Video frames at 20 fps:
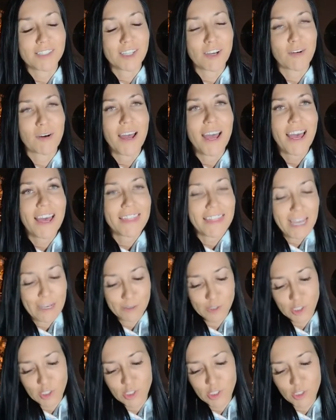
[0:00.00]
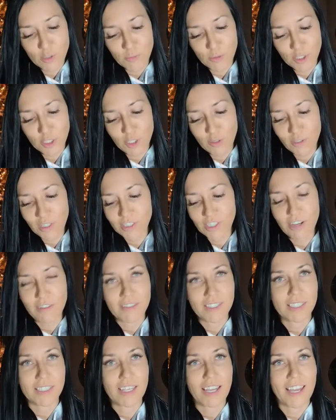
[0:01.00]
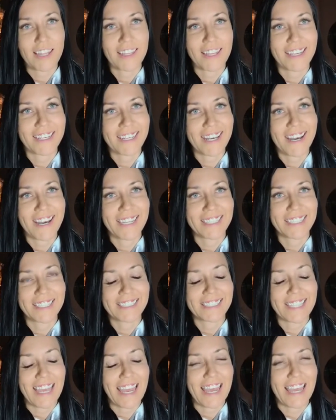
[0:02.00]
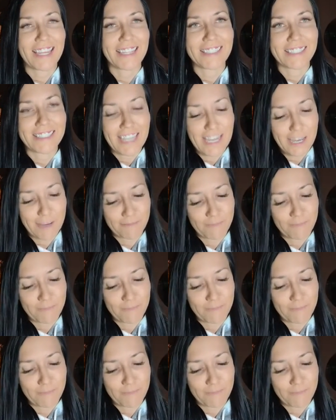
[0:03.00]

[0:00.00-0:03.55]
So that was just super cute, because obviously I like kindness and